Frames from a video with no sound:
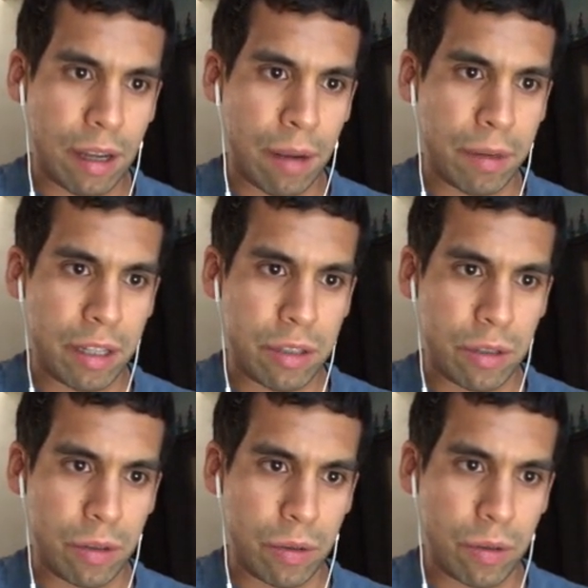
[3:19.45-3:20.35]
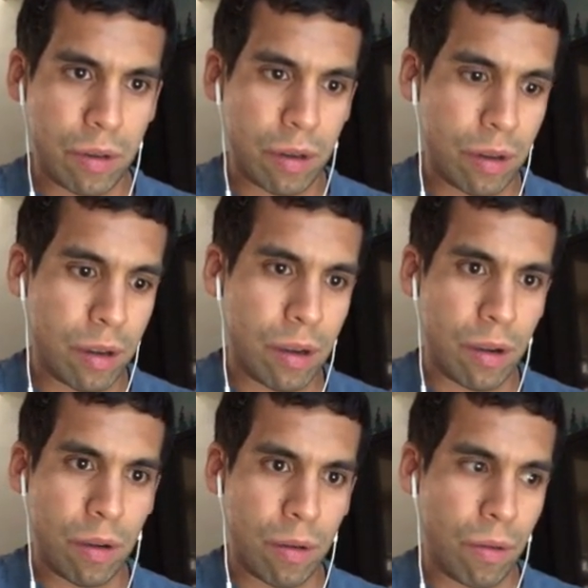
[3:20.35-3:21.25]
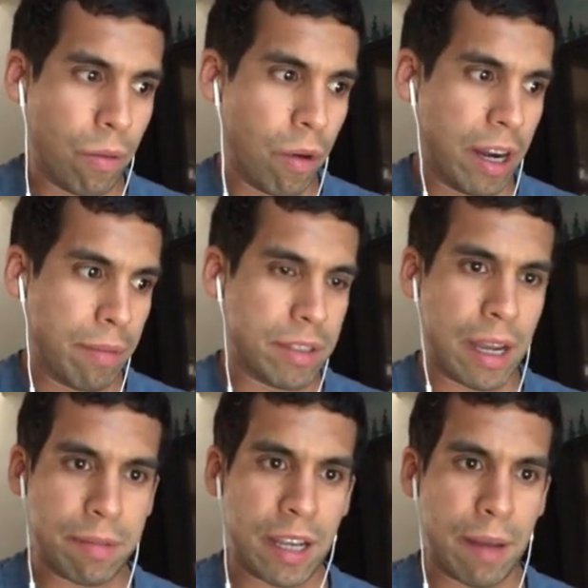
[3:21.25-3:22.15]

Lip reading: I'm going to do 1M top.